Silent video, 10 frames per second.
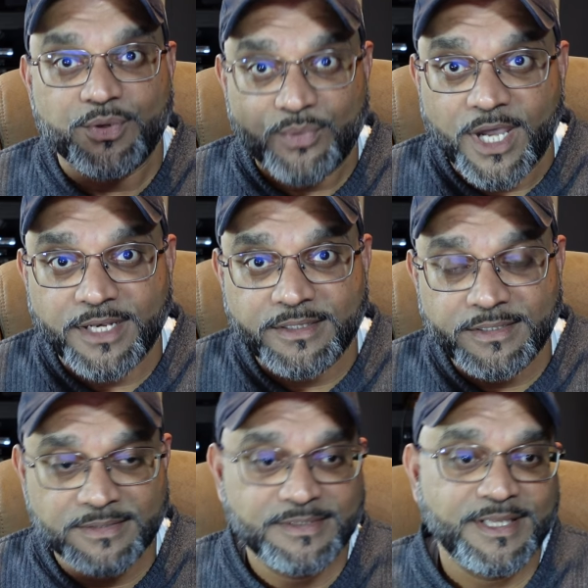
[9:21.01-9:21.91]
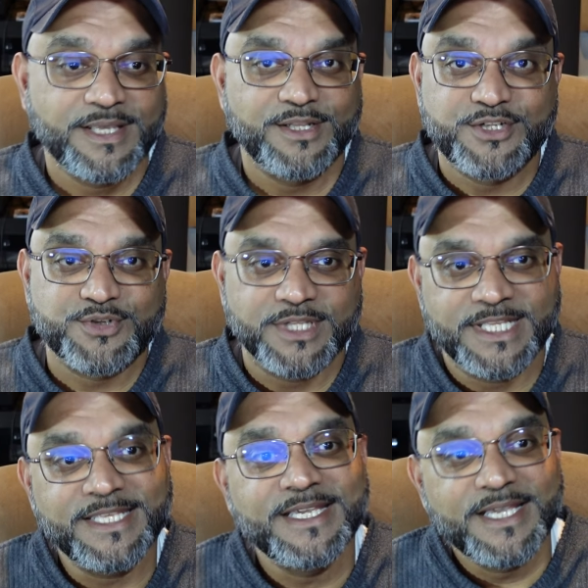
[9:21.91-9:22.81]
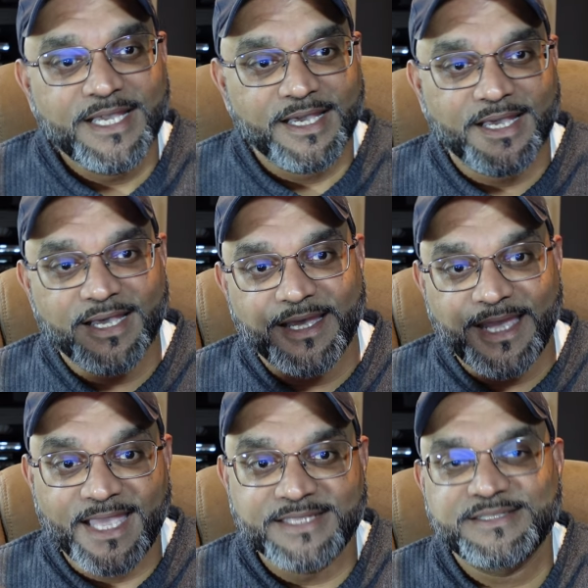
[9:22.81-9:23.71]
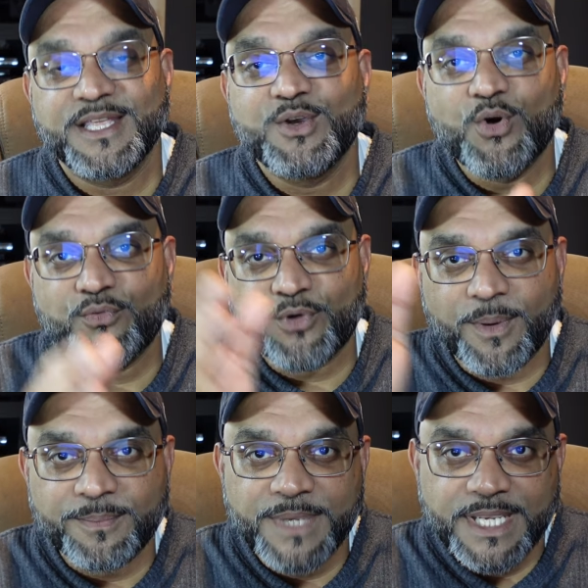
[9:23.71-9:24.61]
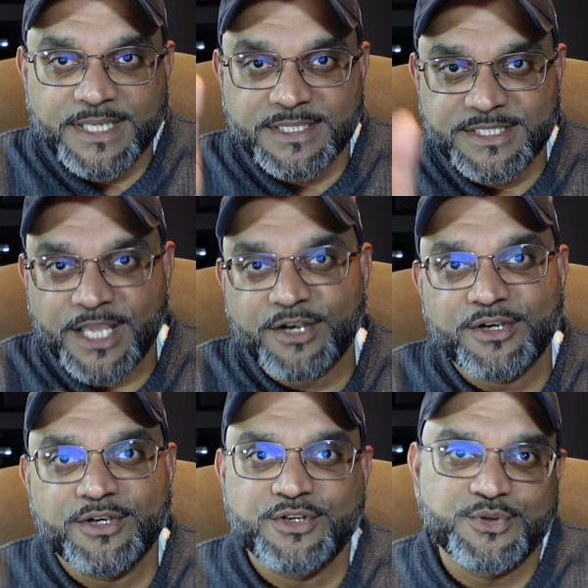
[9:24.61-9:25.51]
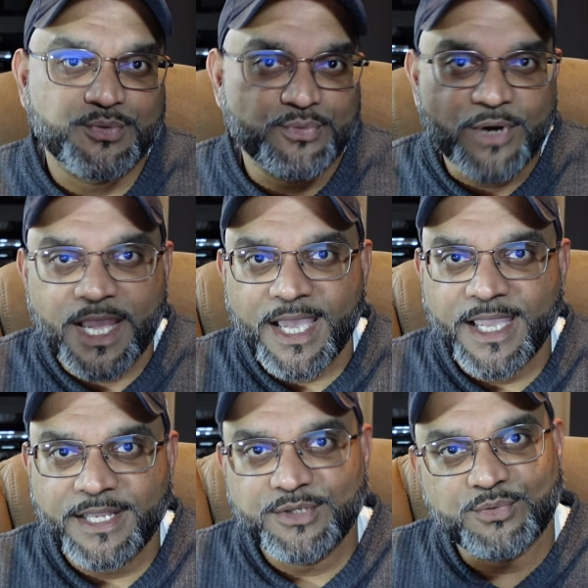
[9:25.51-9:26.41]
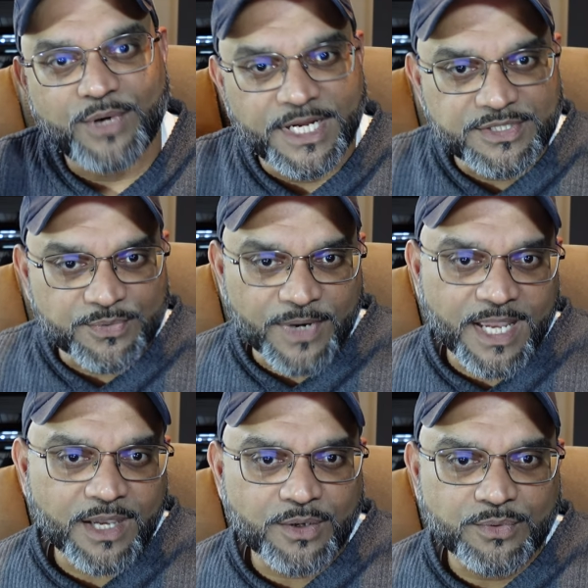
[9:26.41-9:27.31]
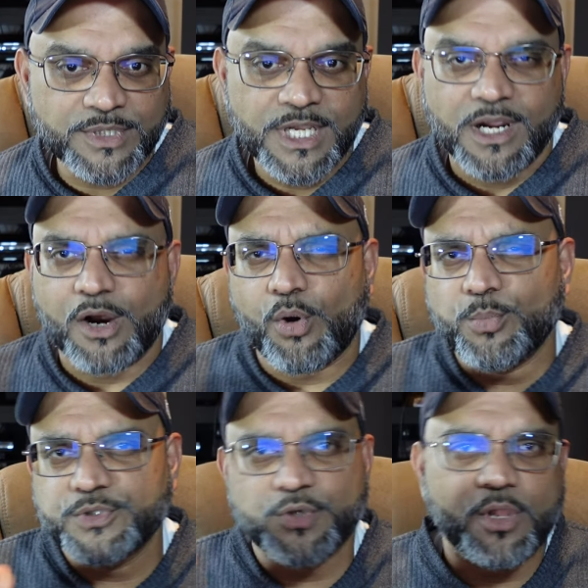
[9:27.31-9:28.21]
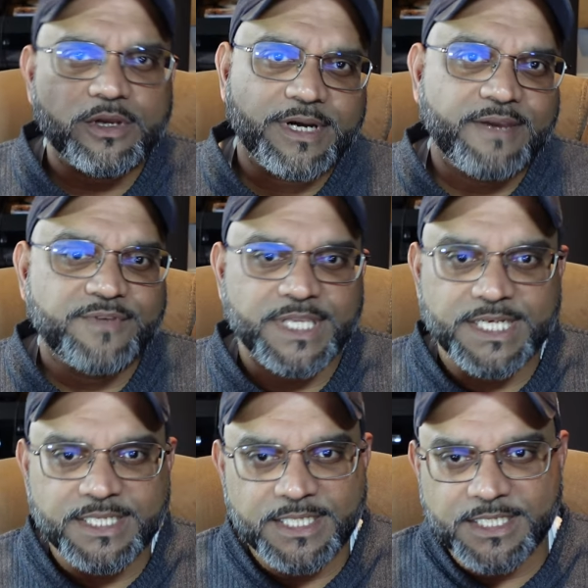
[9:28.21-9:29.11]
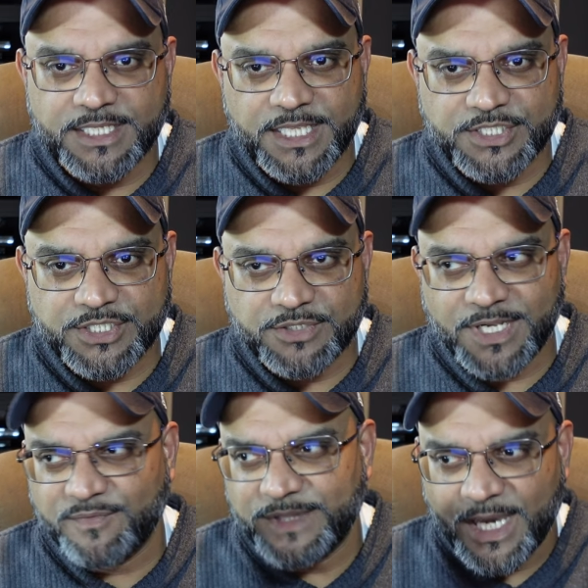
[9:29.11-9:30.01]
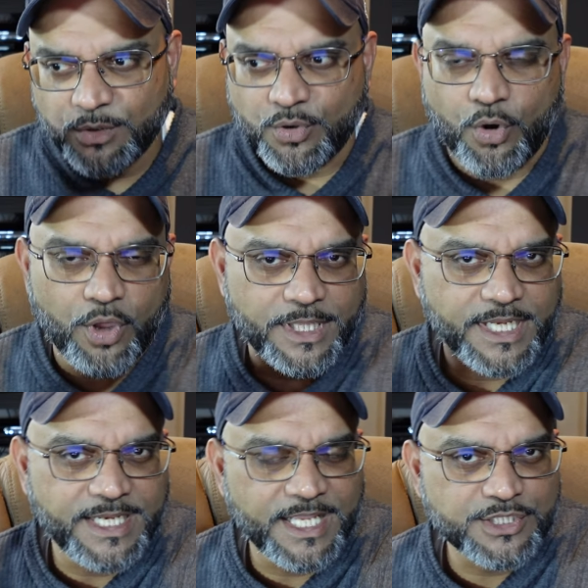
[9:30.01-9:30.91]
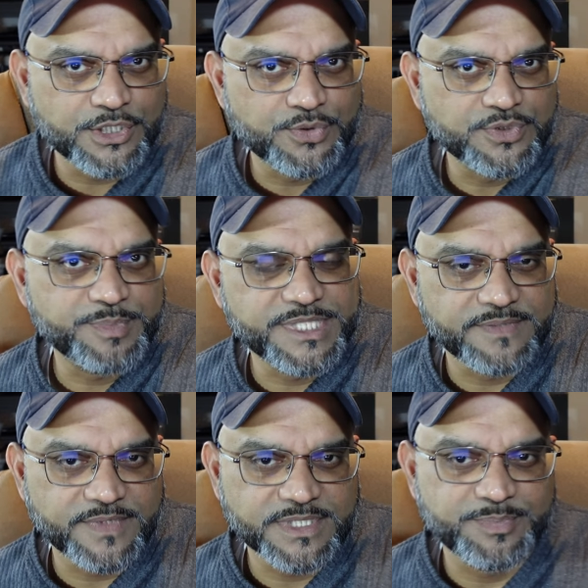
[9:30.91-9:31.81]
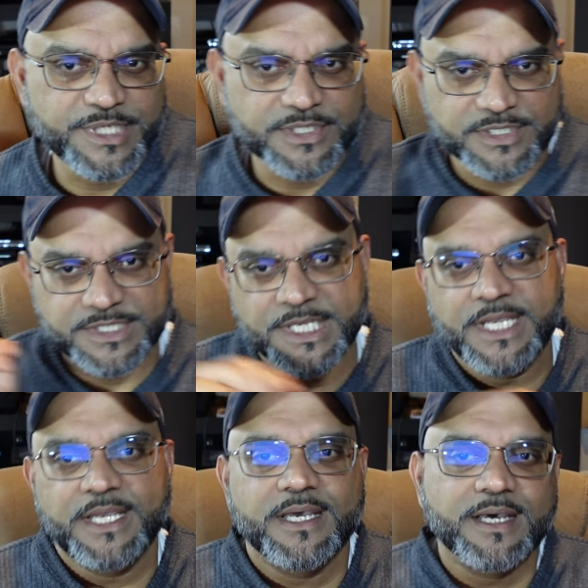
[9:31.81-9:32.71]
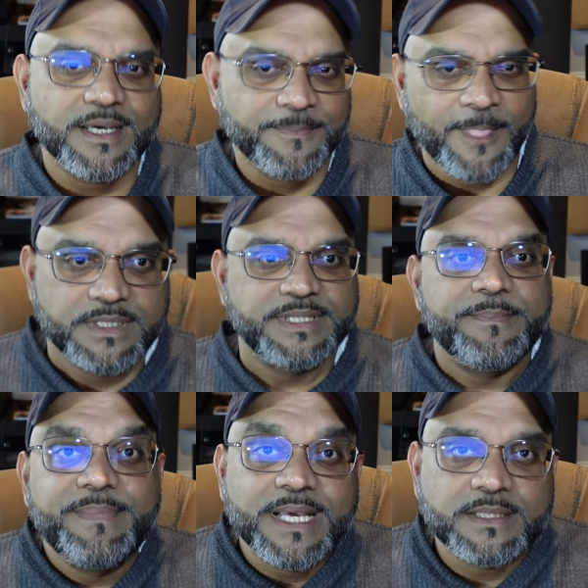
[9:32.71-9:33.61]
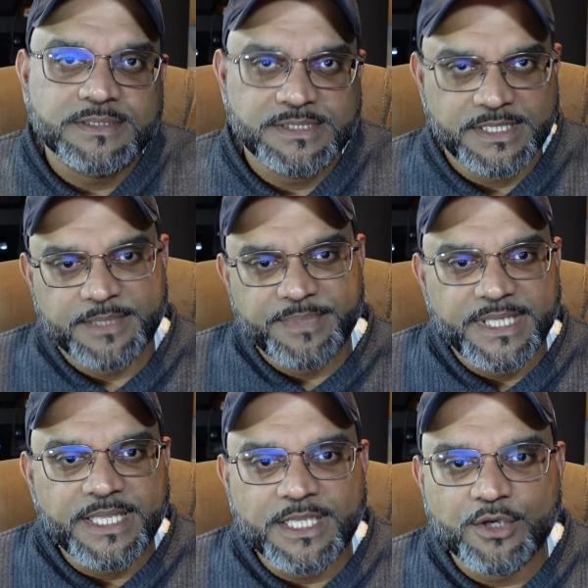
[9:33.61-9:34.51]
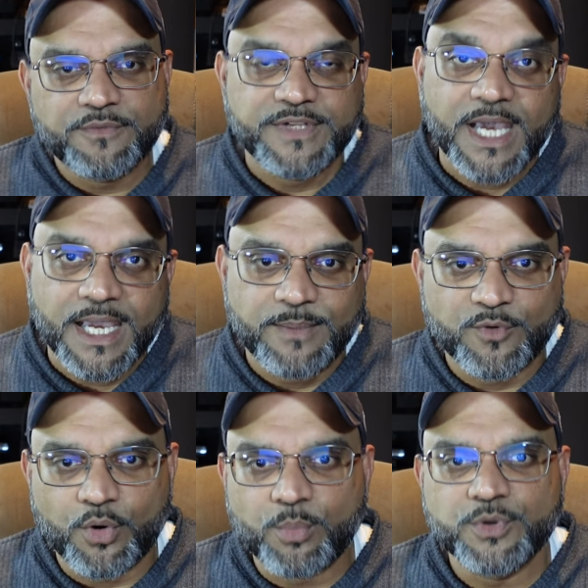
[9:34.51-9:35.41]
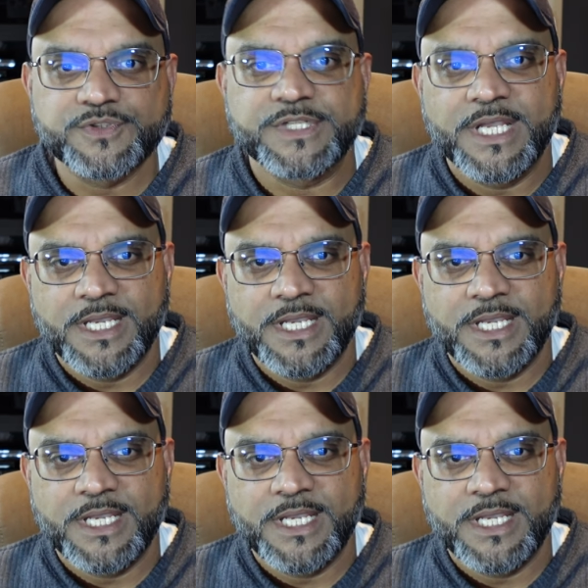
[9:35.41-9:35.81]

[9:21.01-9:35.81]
the run, literally, uh, as they go from center to right to right surround are almost holographic in, in nature, right? Without calling attention to specific speakers. Uh, the bells in the beginning of time were almost